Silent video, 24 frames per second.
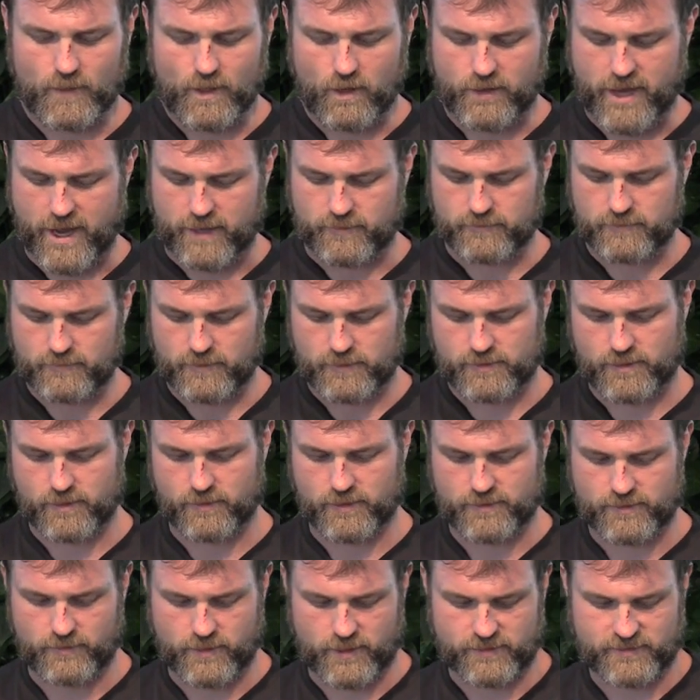OK, let's go
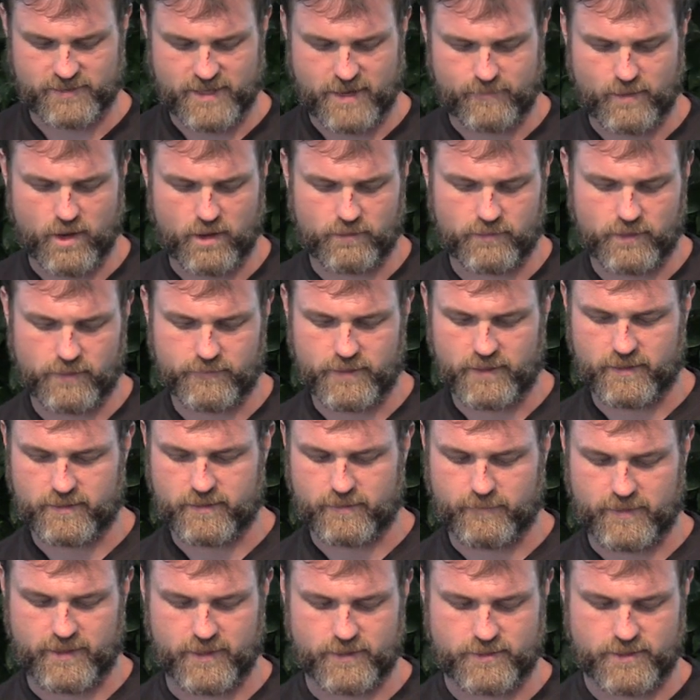into our demo of the
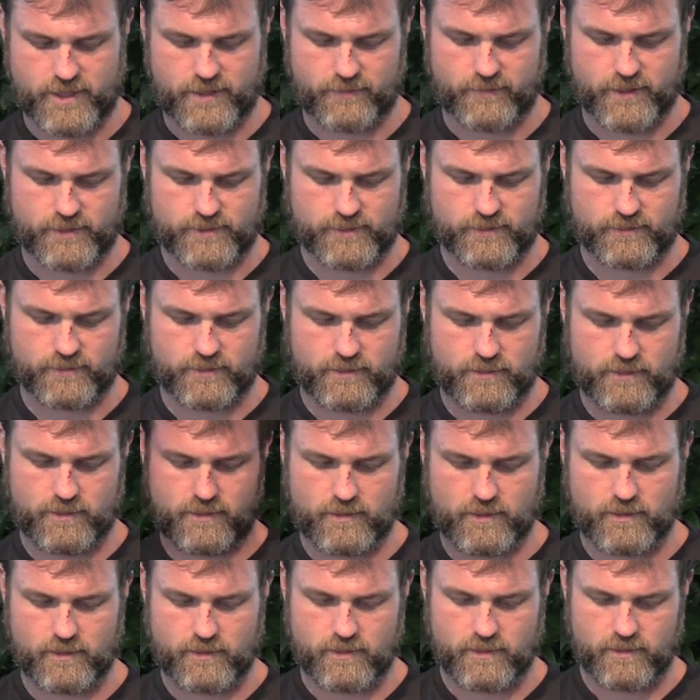intermediate generation.
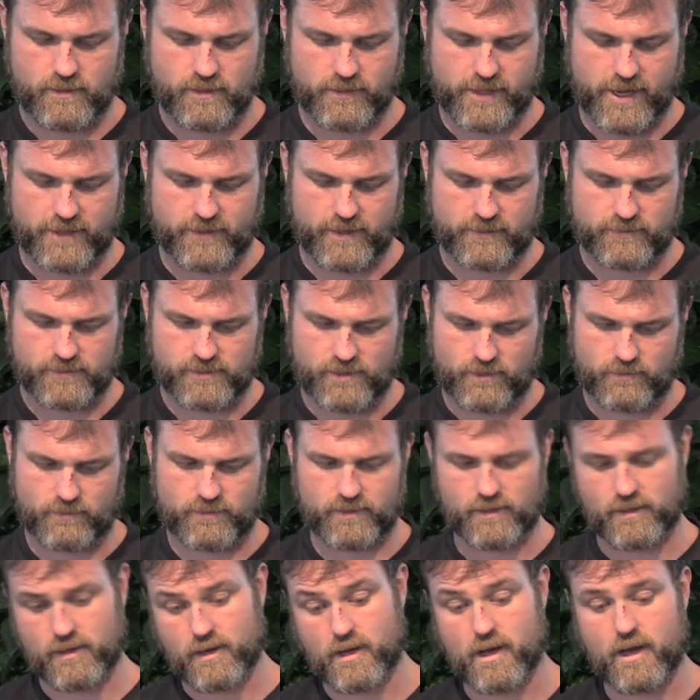OK, now
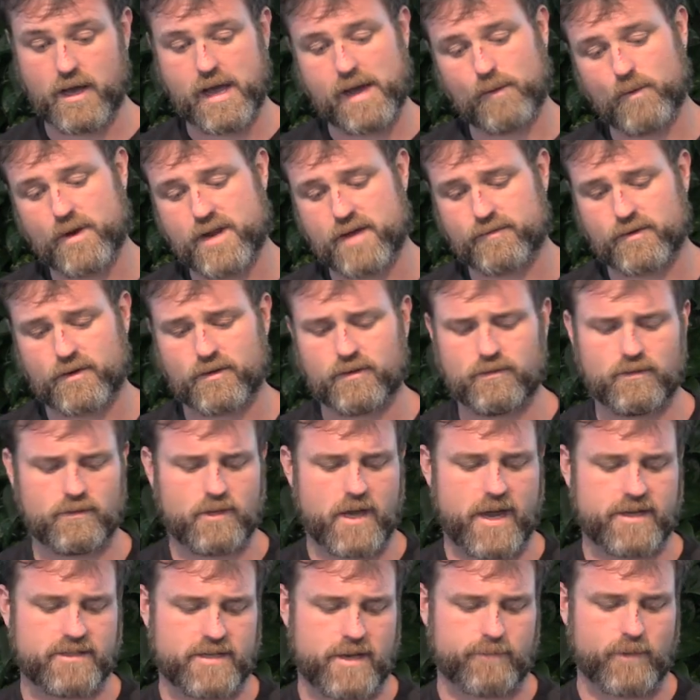so whenever
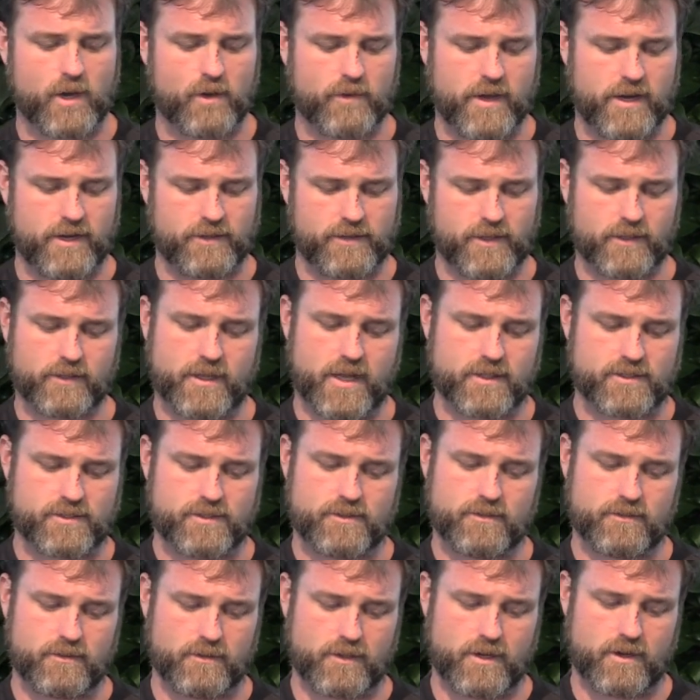I demo anything
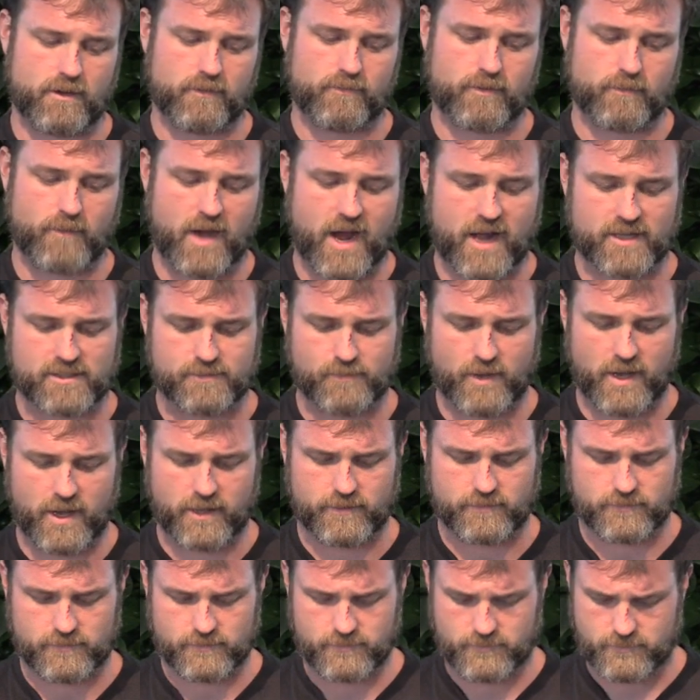that's from
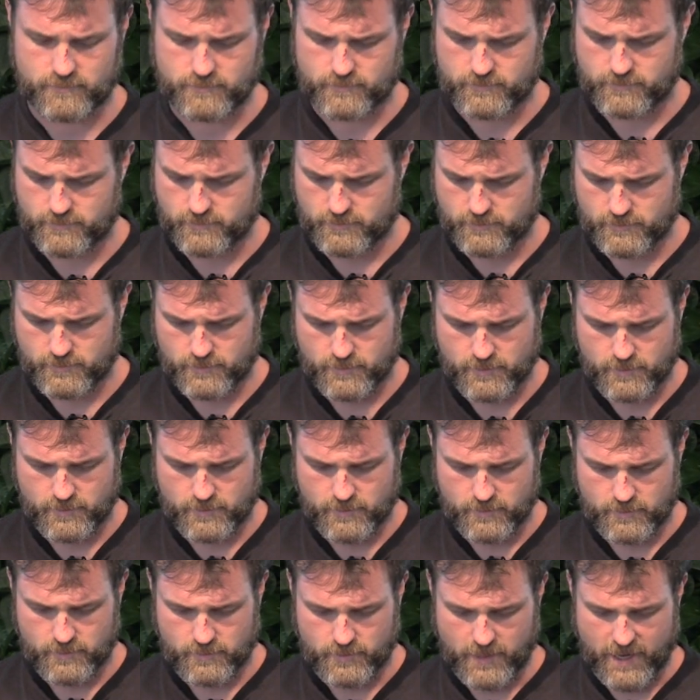HotSpot,
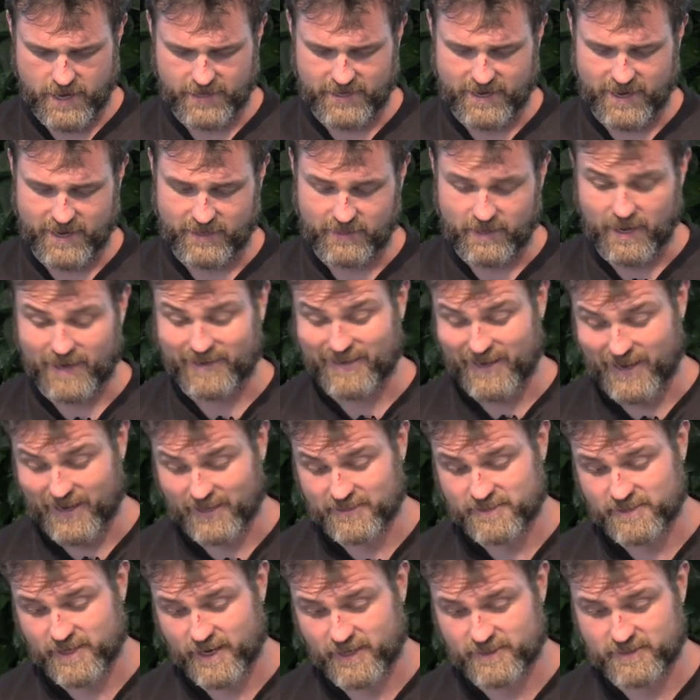I
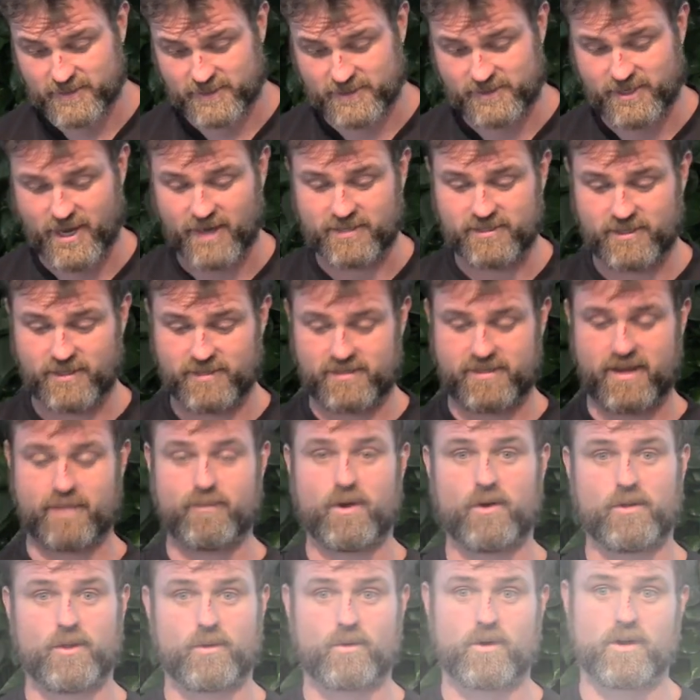can't say it's the sexiest
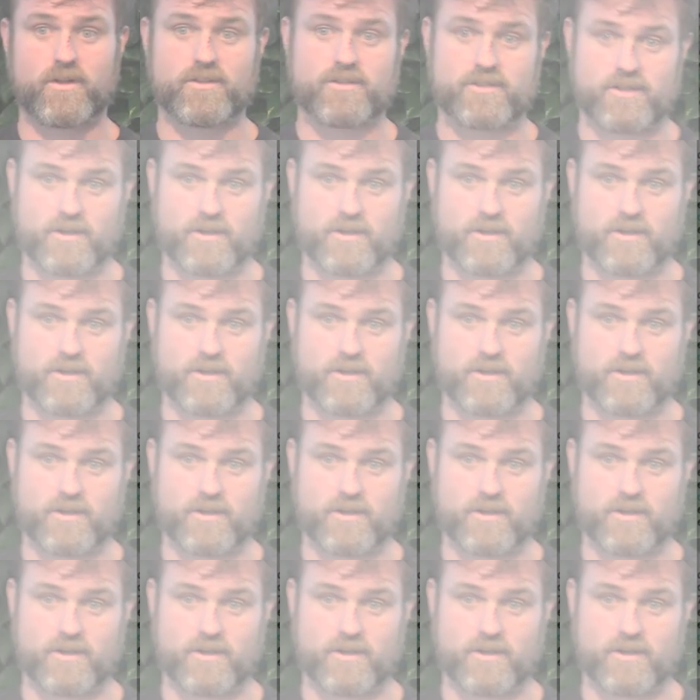demo in the world,